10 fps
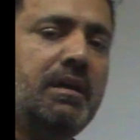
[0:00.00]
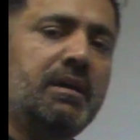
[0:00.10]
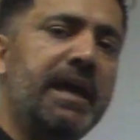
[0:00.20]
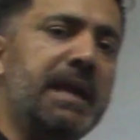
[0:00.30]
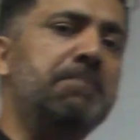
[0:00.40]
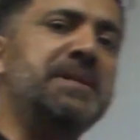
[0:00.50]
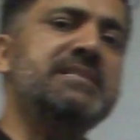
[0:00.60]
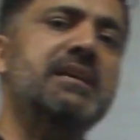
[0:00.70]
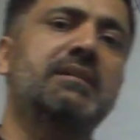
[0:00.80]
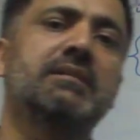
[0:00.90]
An empty
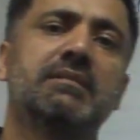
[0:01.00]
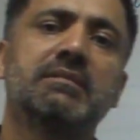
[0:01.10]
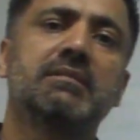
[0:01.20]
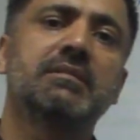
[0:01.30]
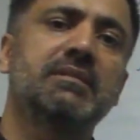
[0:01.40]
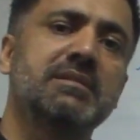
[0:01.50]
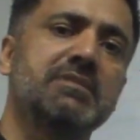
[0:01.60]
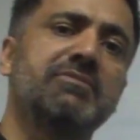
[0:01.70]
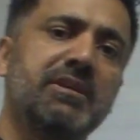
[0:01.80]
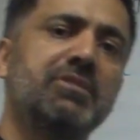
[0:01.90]
set is a
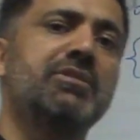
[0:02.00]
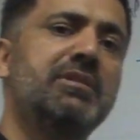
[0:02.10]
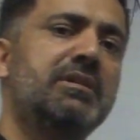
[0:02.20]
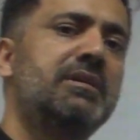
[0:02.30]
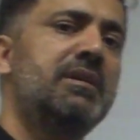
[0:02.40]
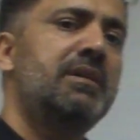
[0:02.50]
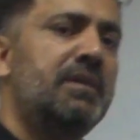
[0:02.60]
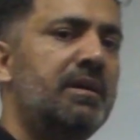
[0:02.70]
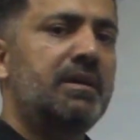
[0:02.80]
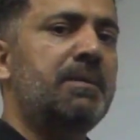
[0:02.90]
very good
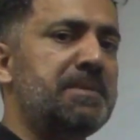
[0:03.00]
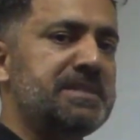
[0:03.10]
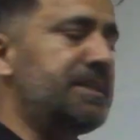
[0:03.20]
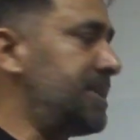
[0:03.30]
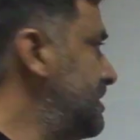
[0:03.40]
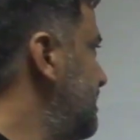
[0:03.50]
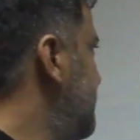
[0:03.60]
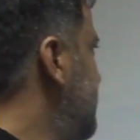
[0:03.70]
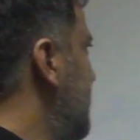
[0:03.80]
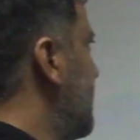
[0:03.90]
representation of
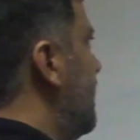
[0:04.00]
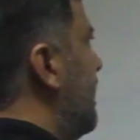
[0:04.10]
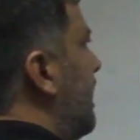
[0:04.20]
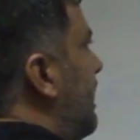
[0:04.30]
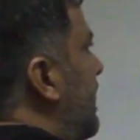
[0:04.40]
nothing, and